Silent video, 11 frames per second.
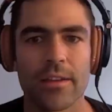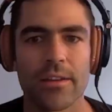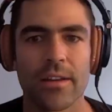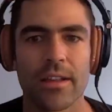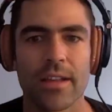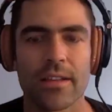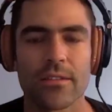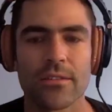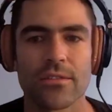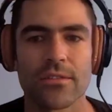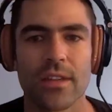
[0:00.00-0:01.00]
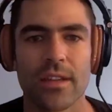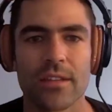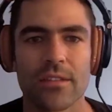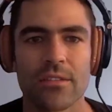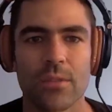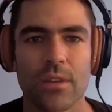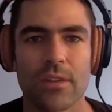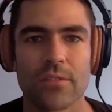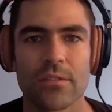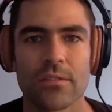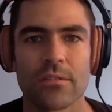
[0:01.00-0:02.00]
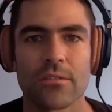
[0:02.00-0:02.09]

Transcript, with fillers: You know, I like those 100